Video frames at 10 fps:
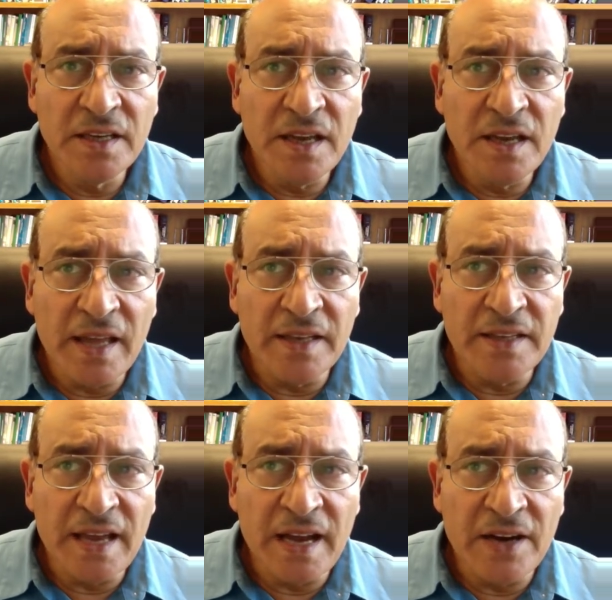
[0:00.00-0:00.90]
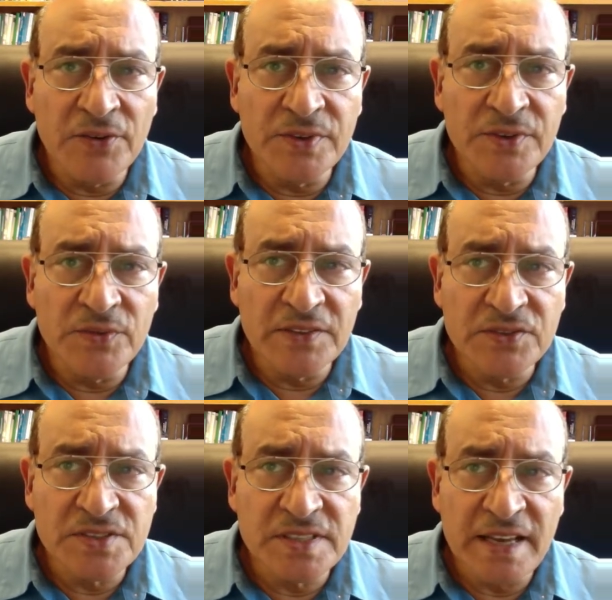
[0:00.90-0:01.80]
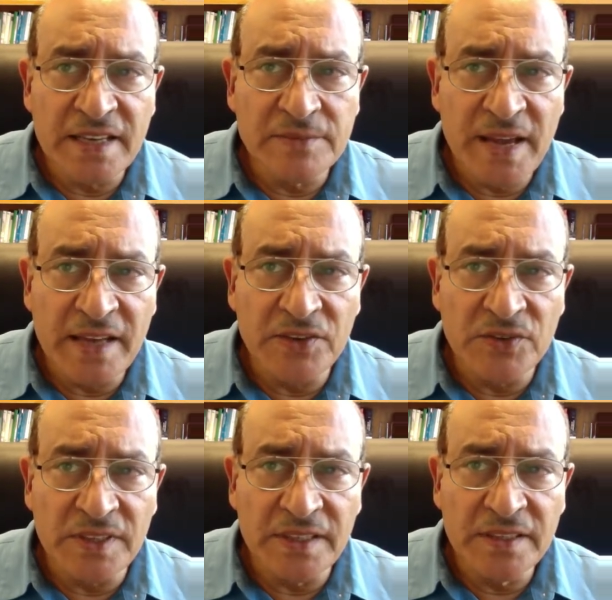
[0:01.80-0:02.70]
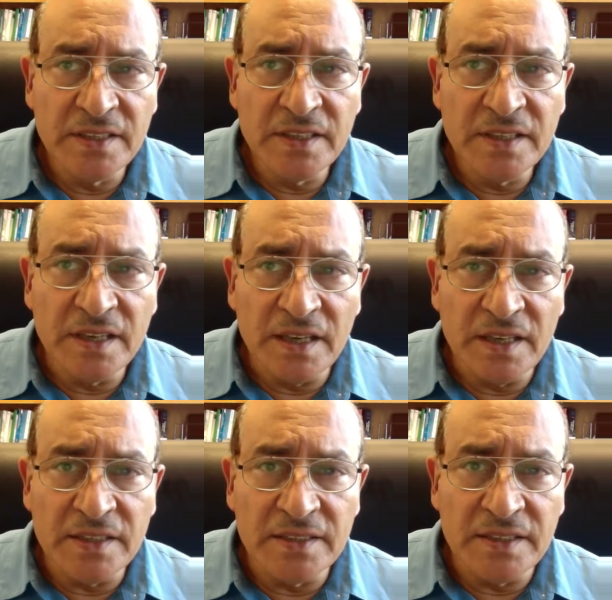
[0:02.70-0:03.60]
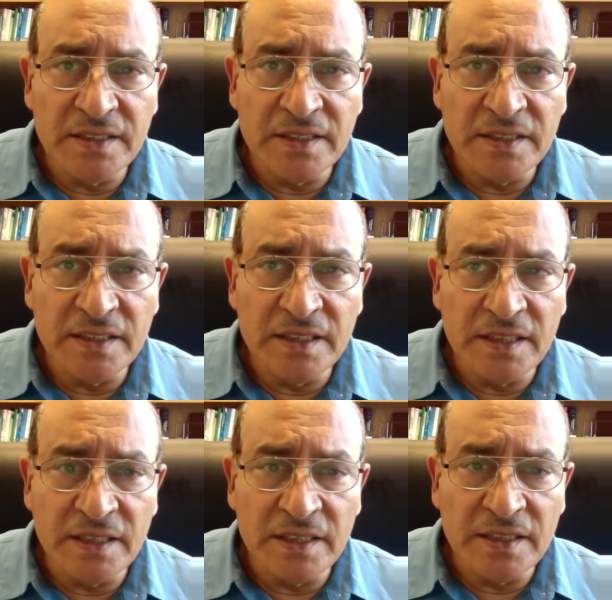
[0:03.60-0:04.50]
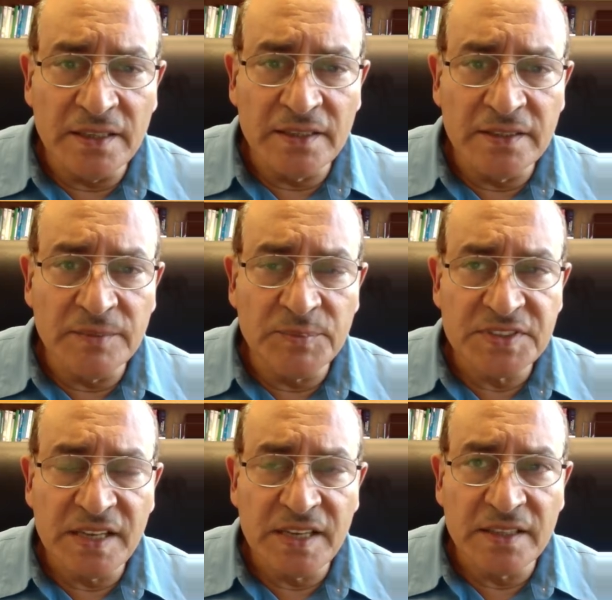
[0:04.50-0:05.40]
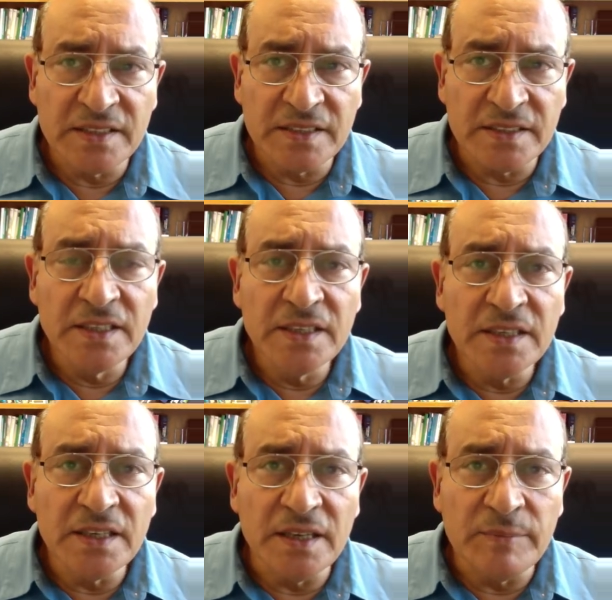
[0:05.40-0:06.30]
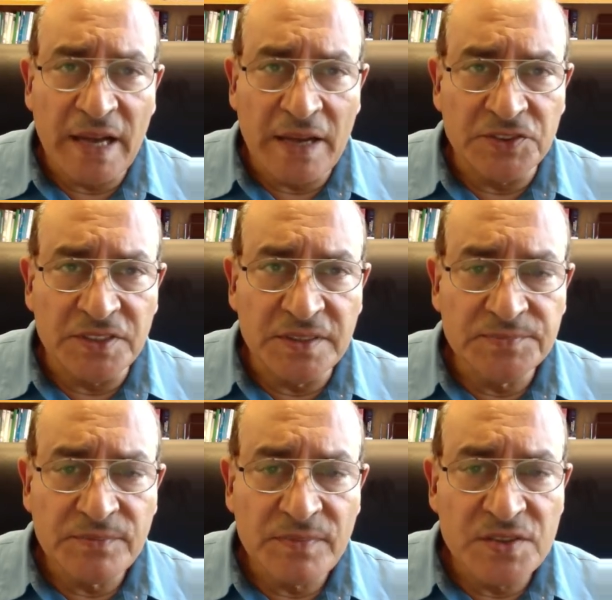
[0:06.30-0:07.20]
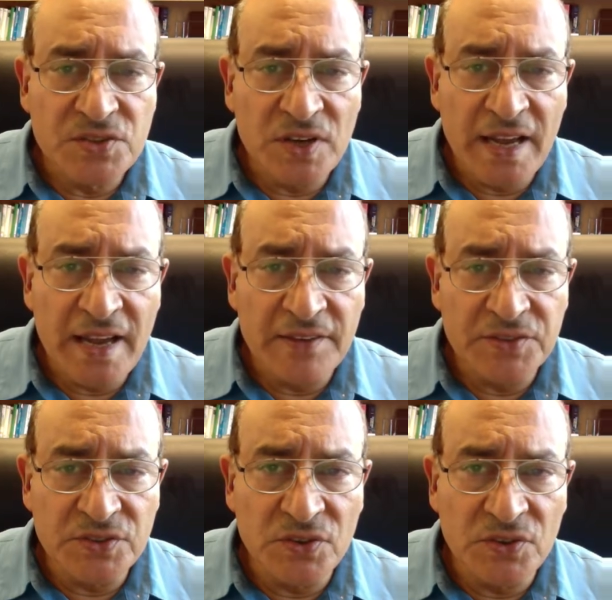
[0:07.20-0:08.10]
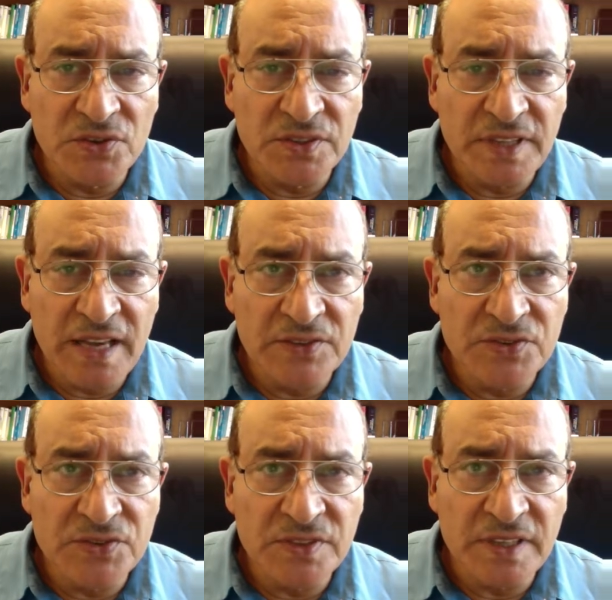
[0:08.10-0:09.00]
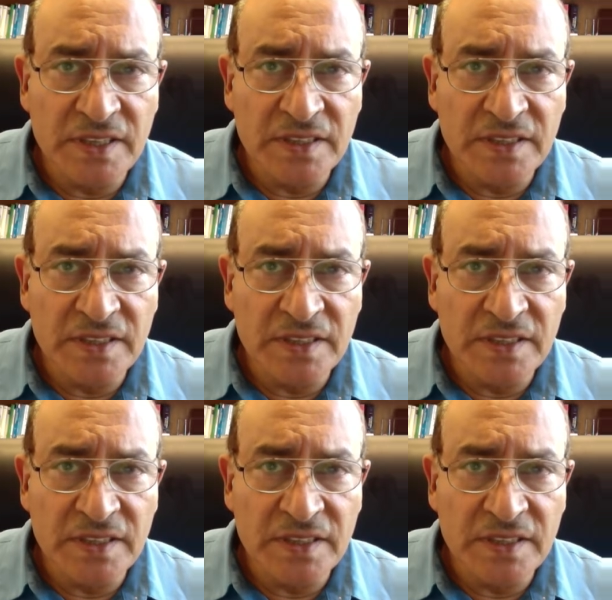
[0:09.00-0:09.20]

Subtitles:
And now we want to select manually the particular boundary. So I have to go now to the